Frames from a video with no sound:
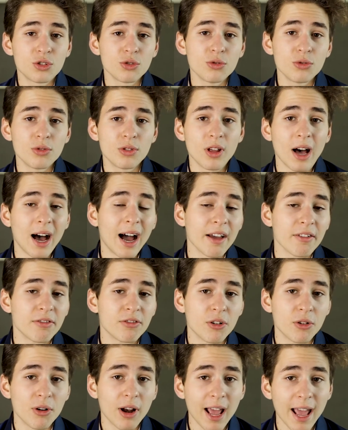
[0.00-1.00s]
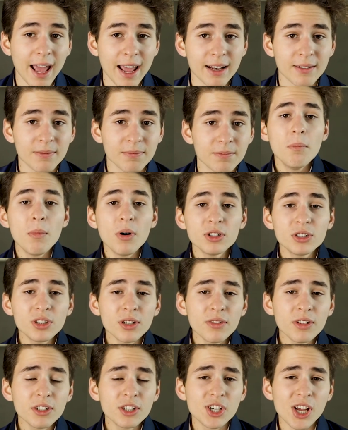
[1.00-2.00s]
to the iPhone 8. Most
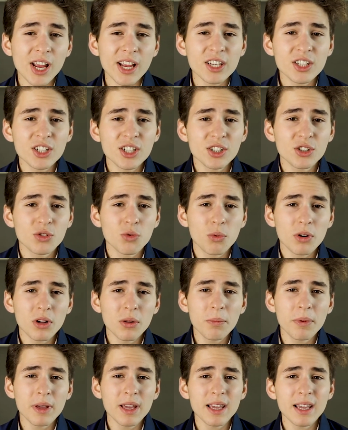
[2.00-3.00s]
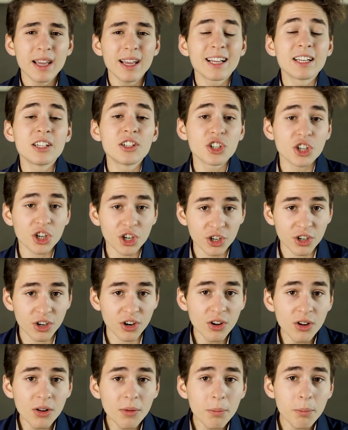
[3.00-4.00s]
of the changes will be
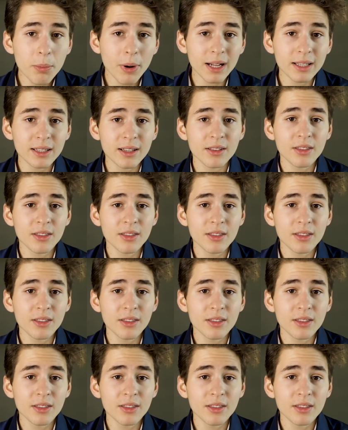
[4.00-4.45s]
internal, but